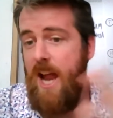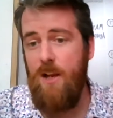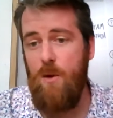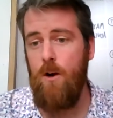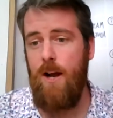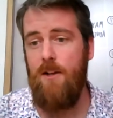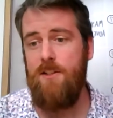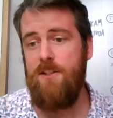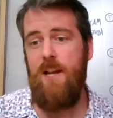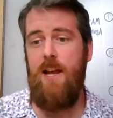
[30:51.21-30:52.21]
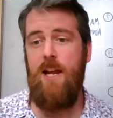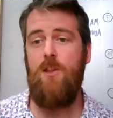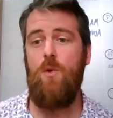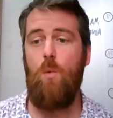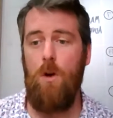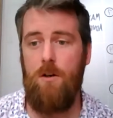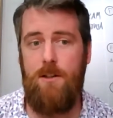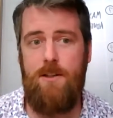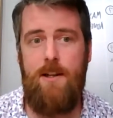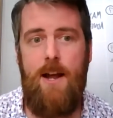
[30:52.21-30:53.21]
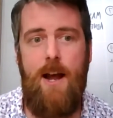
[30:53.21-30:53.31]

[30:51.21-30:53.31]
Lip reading: anywhere else in the world,